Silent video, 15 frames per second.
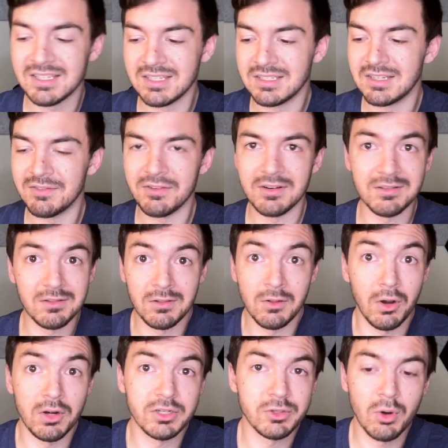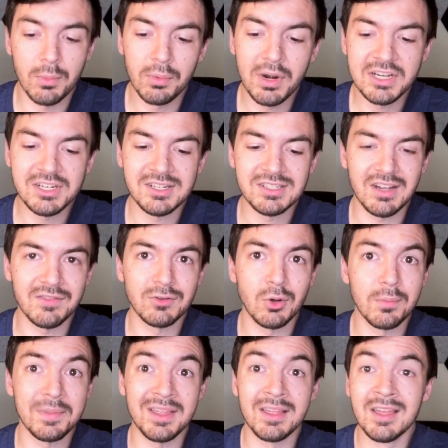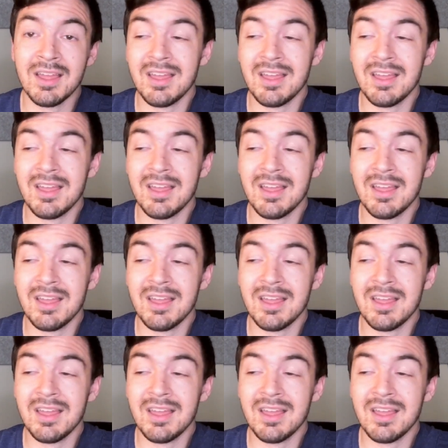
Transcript: and different large corporations that have told me,